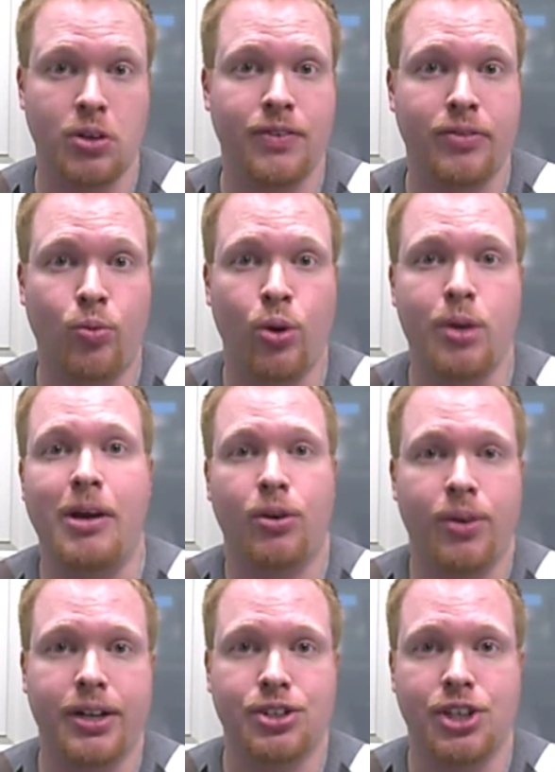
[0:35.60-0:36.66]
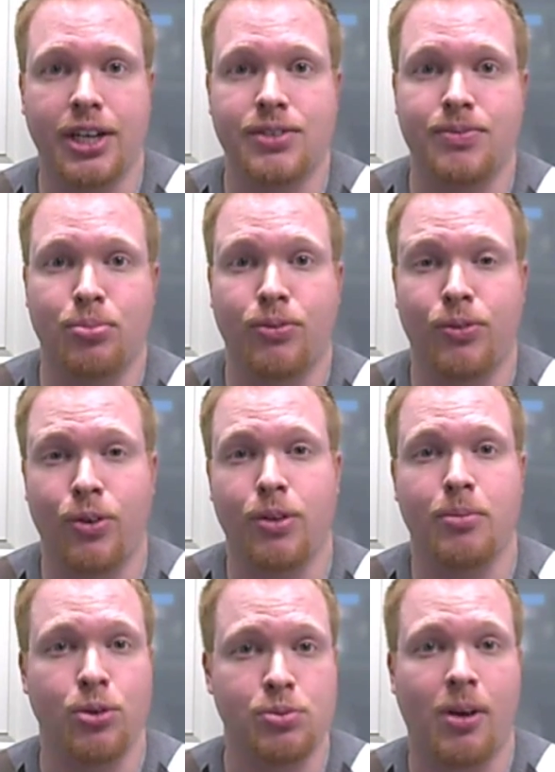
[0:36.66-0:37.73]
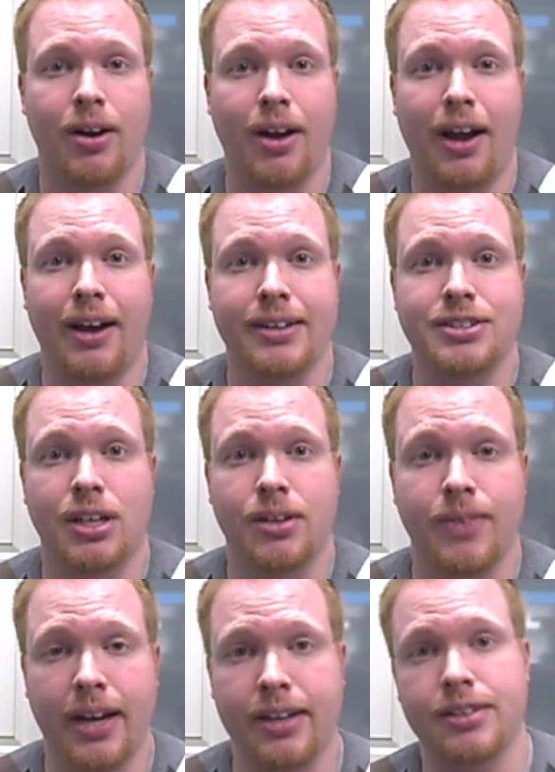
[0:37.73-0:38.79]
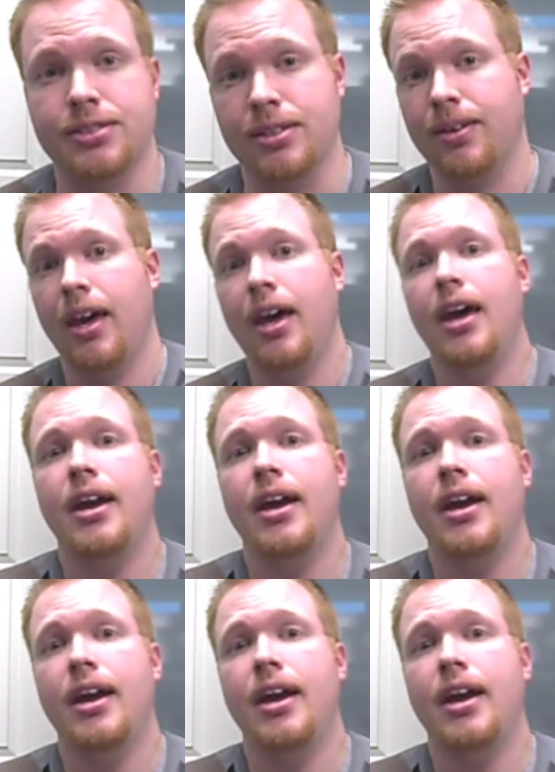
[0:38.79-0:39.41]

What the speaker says: you don't even have to worry about credit checks for the most part on seller financing.